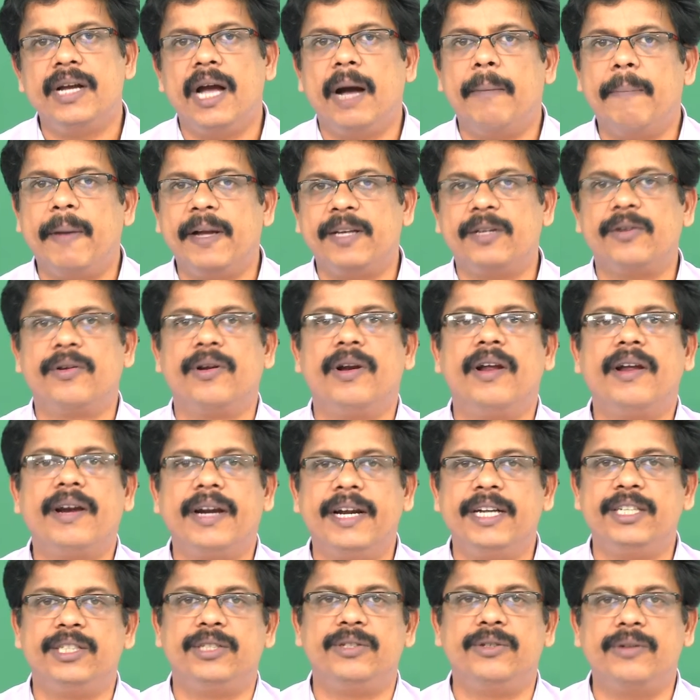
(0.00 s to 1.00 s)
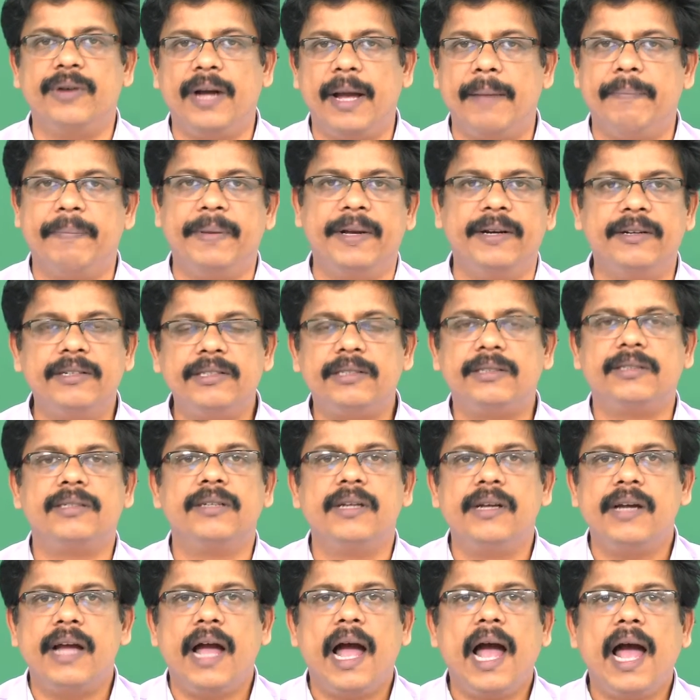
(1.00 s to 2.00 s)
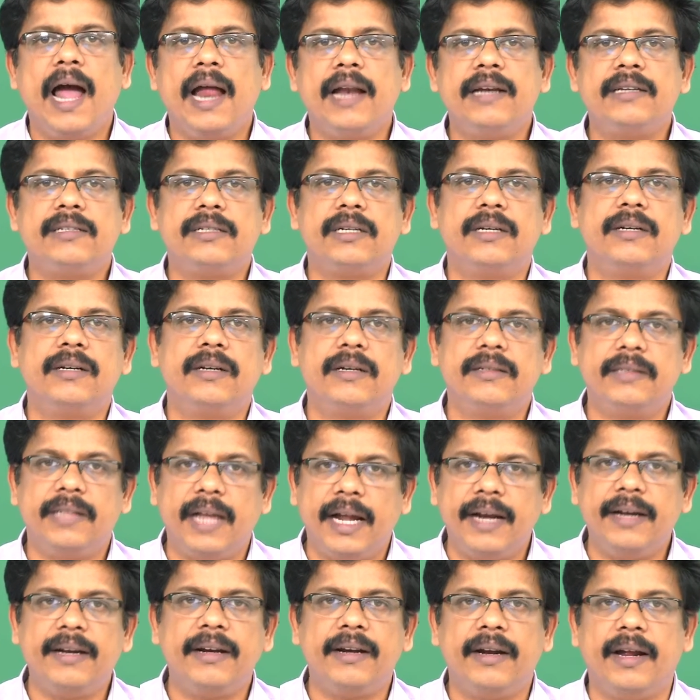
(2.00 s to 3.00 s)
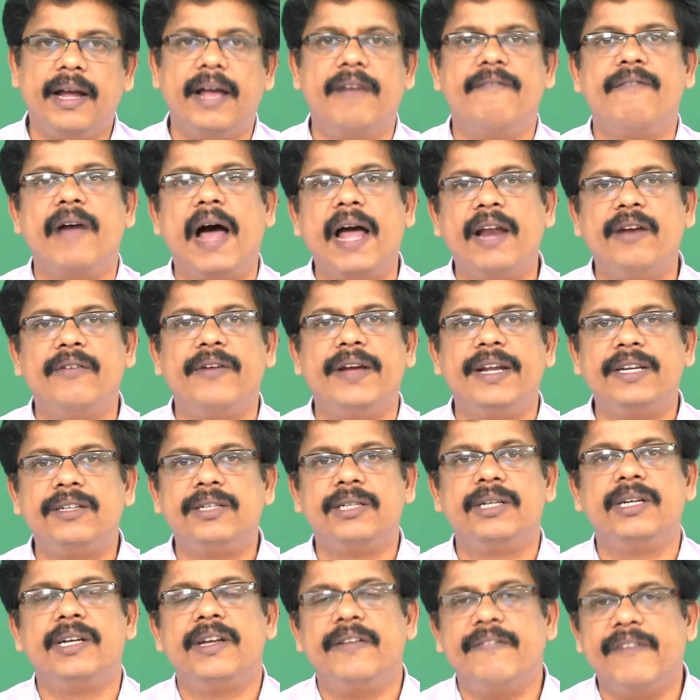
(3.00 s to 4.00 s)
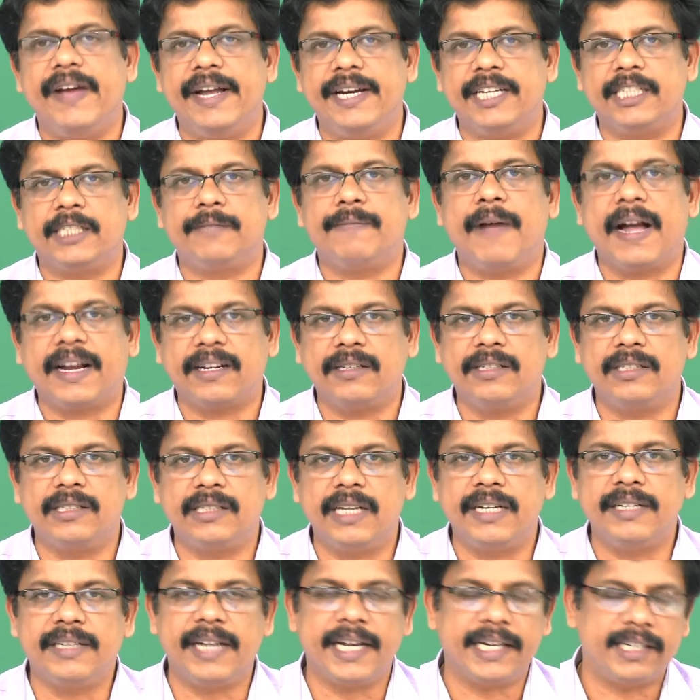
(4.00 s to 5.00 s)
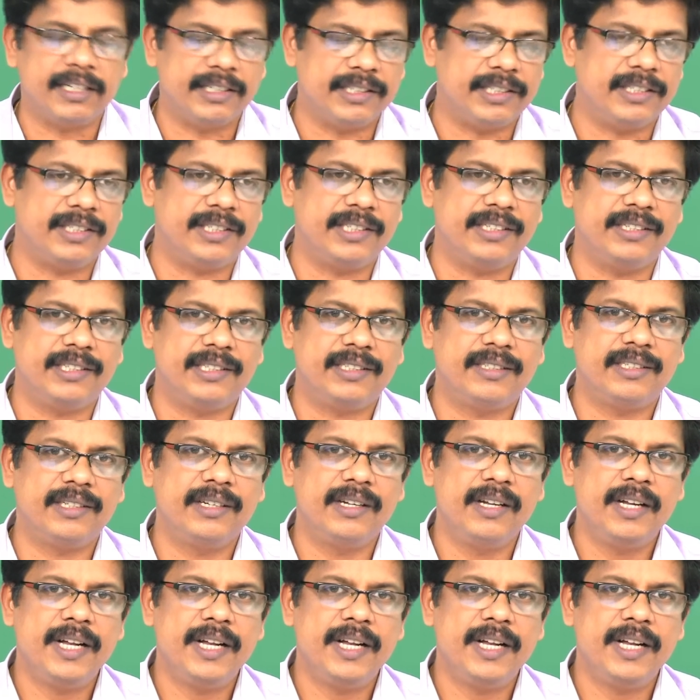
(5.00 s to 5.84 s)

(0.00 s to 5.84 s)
a particular issue appears and then evaluate various factors and take decisions.